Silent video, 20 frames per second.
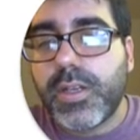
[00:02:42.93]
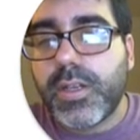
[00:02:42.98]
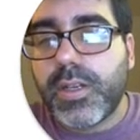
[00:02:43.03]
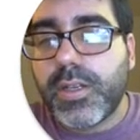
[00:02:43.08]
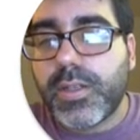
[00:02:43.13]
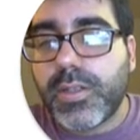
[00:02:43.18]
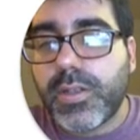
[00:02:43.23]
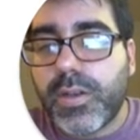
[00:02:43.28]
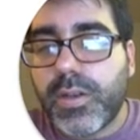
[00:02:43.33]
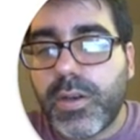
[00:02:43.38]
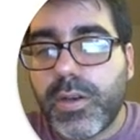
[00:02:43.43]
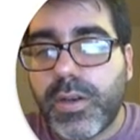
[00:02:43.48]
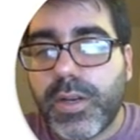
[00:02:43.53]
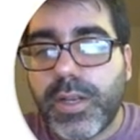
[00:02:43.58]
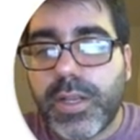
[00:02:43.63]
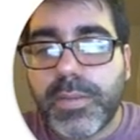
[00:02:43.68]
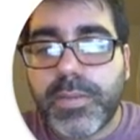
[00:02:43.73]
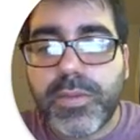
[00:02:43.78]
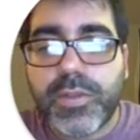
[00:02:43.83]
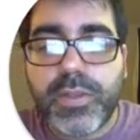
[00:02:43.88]
So loading
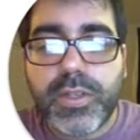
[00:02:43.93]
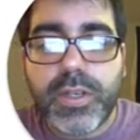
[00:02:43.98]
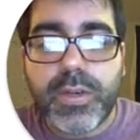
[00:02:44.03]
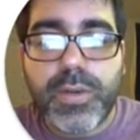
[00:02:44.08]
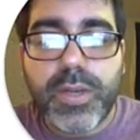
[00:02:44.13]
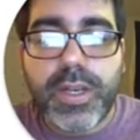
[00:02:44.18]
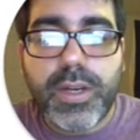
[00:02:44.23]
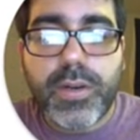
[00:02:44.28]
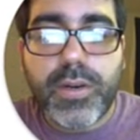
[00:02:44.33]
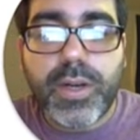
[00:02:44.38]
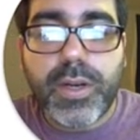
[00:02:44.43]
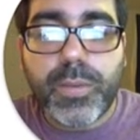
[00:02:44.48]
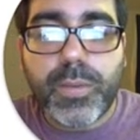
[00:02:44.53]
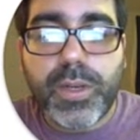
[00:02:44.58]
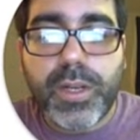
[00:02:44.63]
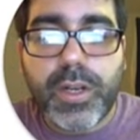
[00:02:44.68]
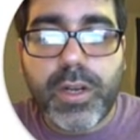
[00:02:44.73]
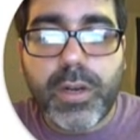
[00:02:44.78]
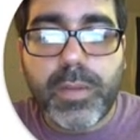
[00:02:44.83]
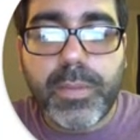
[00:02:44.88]
ipsum generator, and we
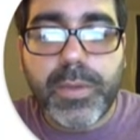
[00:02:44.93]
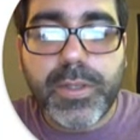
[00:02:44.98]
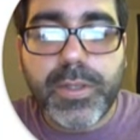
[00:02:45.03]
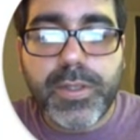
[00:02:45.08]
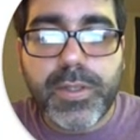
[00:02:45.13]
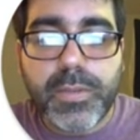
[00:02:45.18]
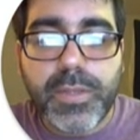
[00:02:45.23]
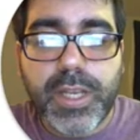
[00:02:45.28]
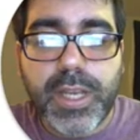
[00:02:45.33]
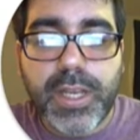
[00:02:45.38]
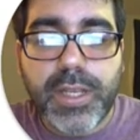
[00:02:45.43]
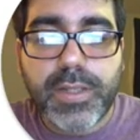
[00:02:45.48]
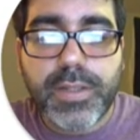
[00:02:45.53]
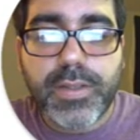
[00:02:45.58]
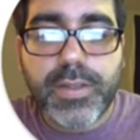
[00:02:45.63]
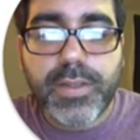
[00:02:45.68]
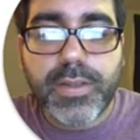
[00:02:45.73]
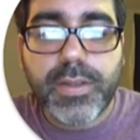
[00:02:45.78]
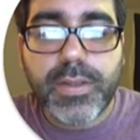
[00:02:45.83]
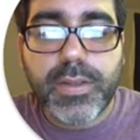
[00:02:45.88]
copy some
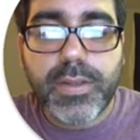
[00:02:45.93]
text